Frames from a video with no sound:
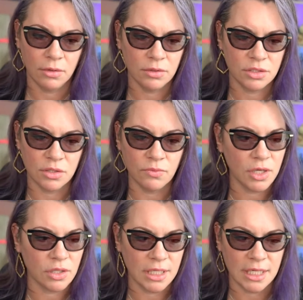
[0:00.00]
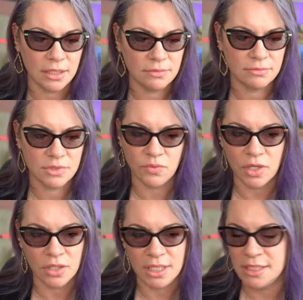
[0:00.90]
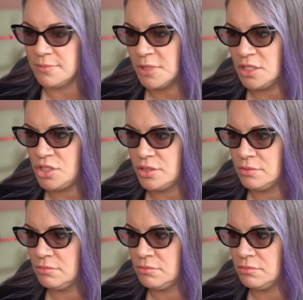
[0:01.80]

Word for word: Don't we all need it? Don't we all need some lunch?